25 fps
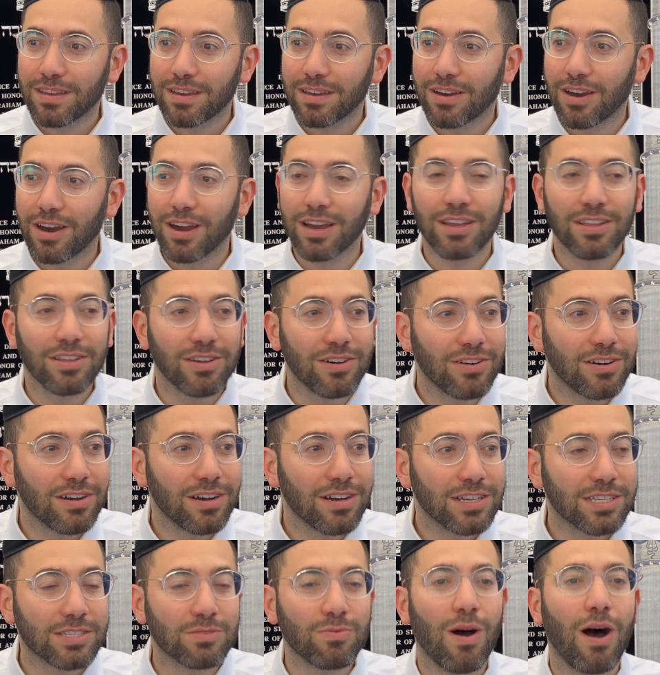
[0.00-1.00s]
What do you do?
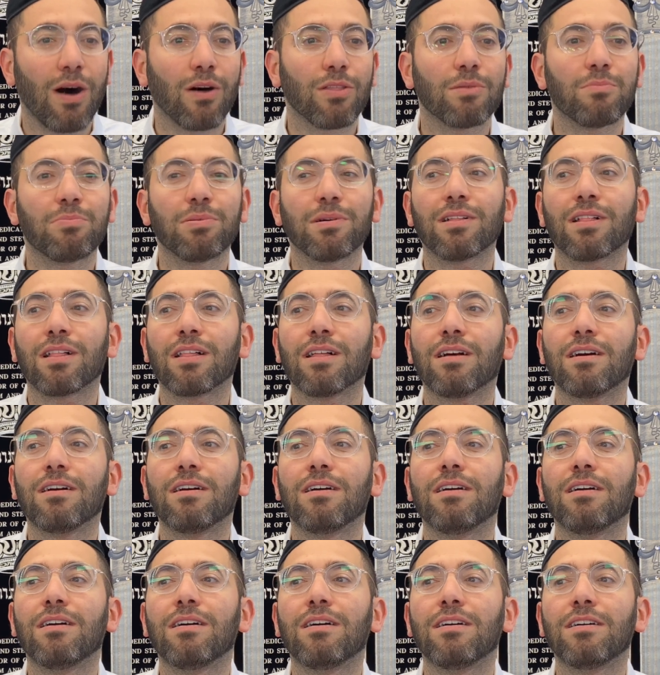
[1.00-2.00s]
Swallow the pill.
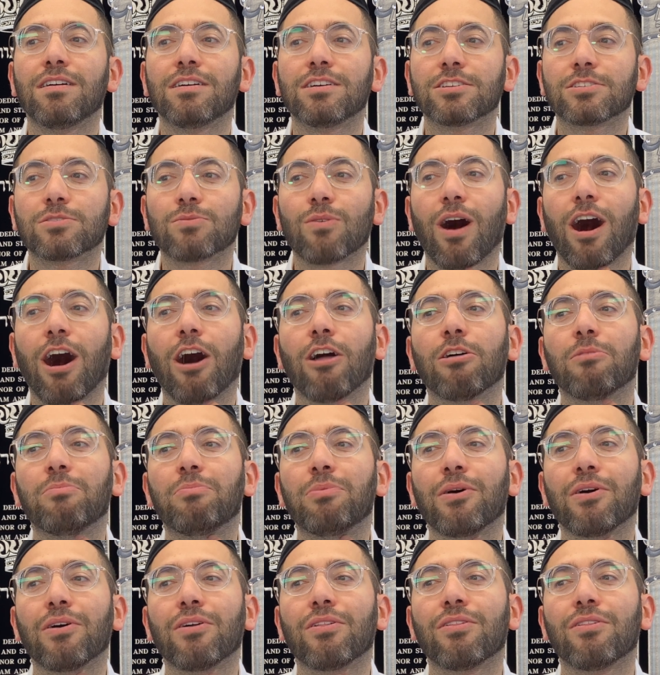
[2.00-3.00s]
Swallow the
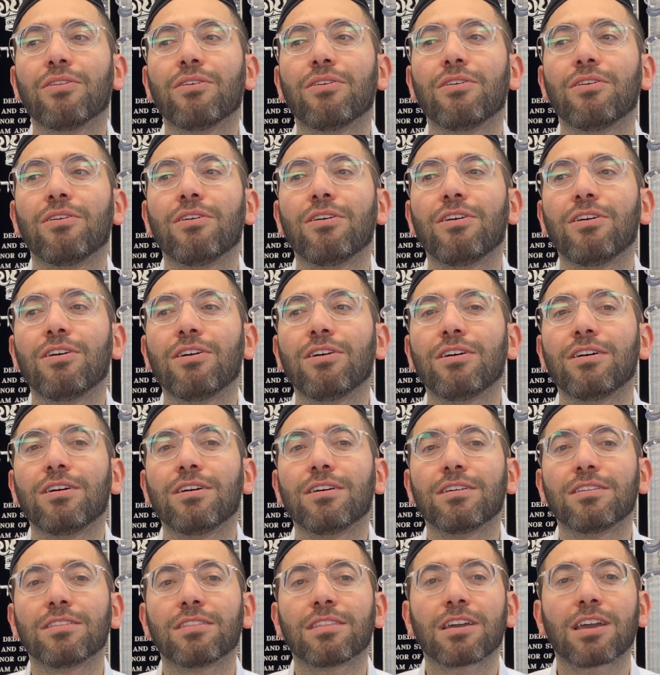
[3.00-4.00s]
pill.
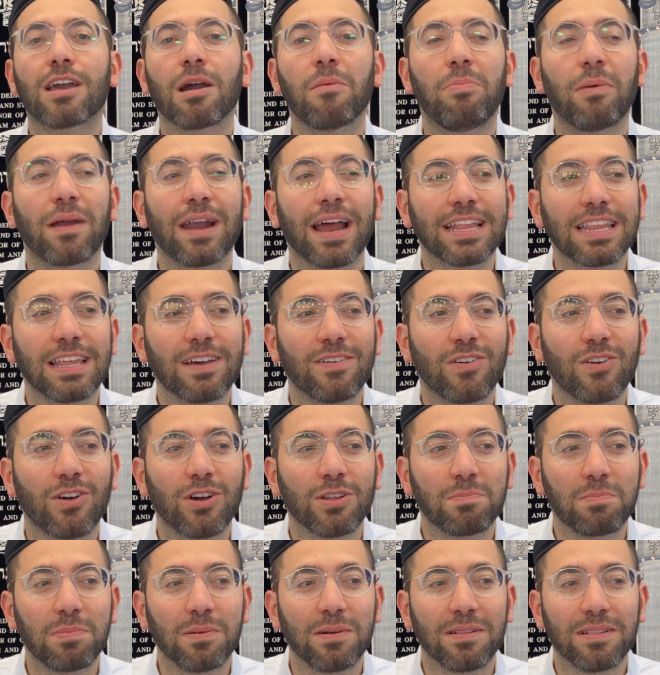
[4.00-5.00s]
The kaparat
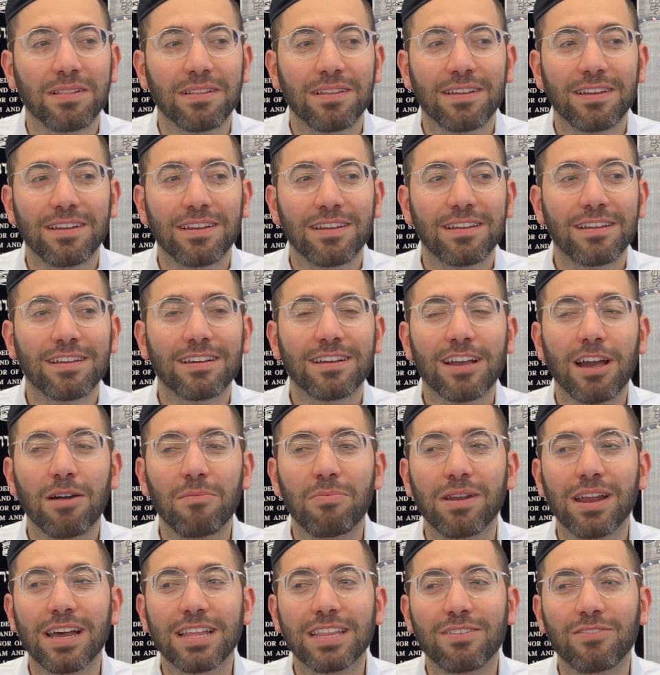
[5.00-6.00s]
avonot pill.
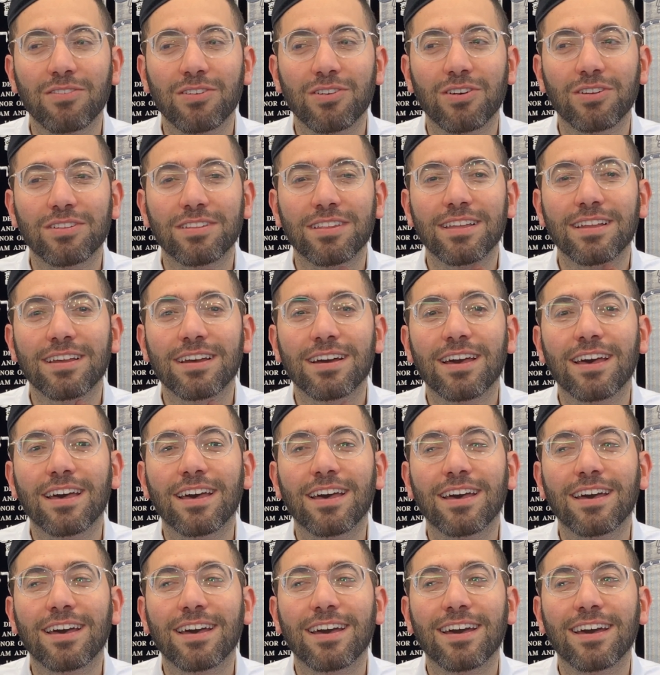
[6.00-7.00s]
Kaparat avonot.
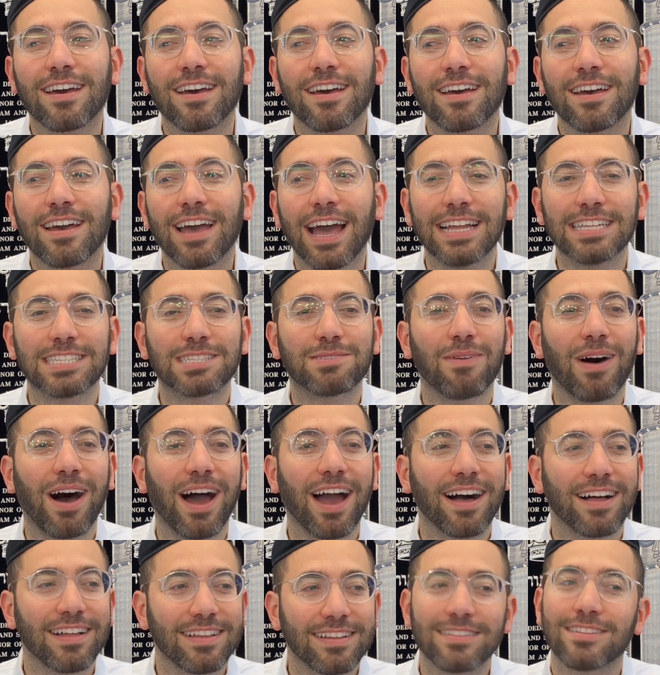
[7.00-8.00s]
And
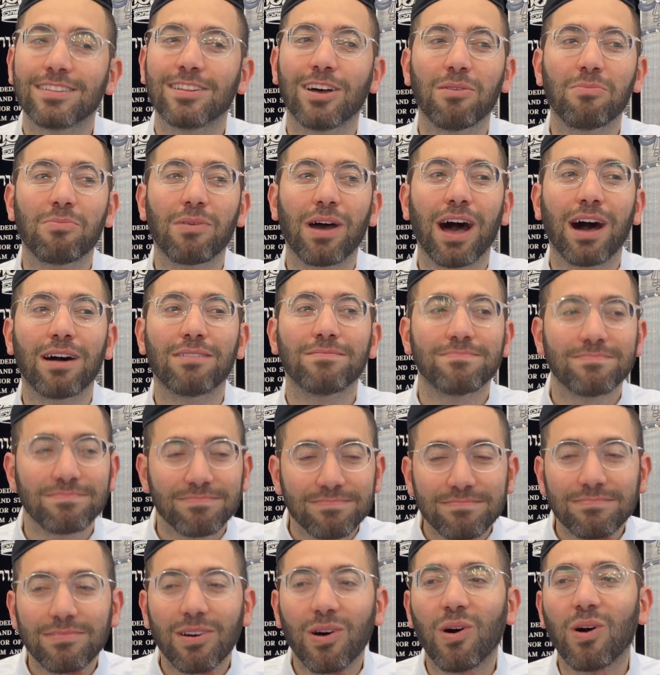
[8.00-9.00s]
smile. No problem.
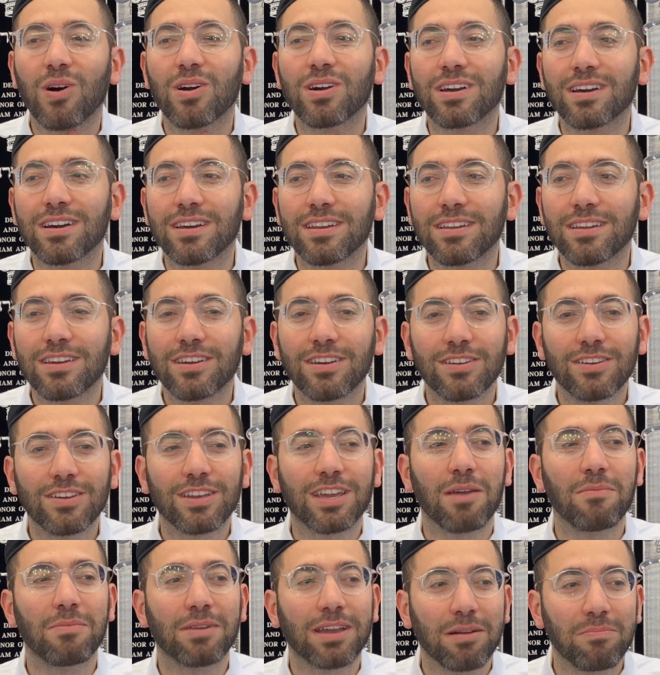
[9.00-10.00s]
All good. You
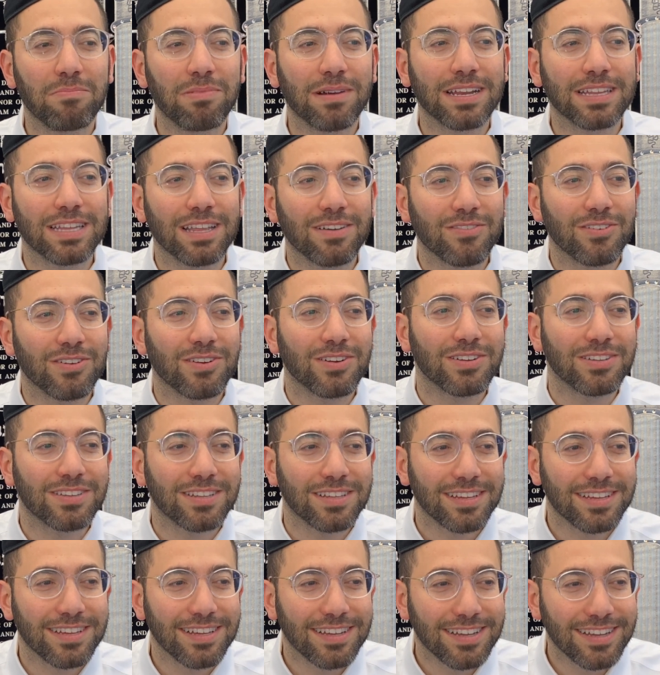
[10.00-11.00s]
gave me kaparat avonot.
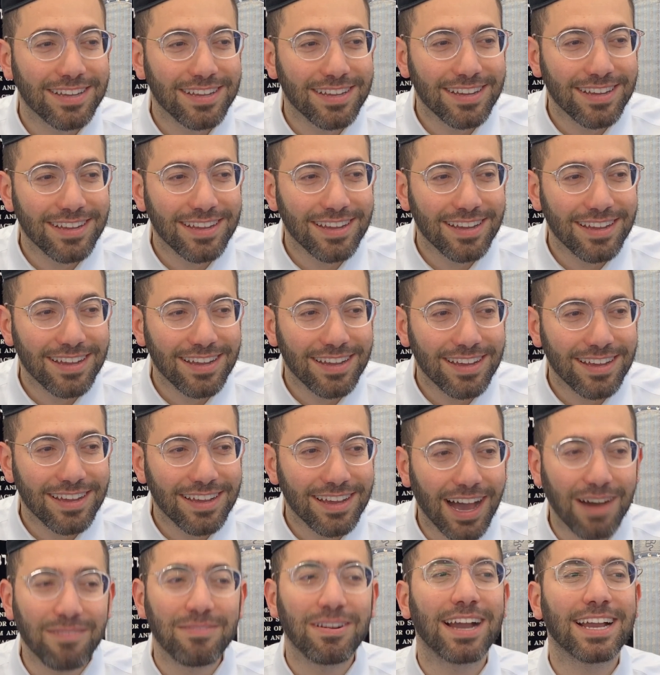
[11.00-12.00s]

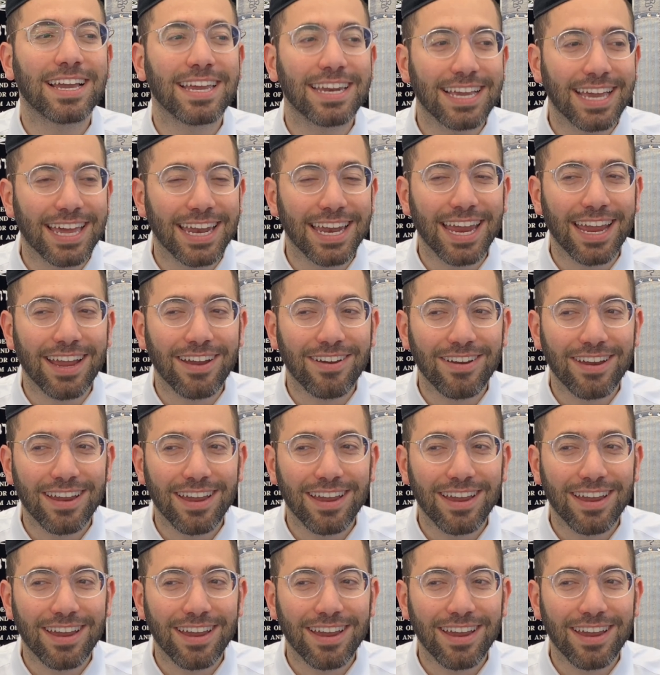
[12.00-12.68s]
I'm not going to get angry.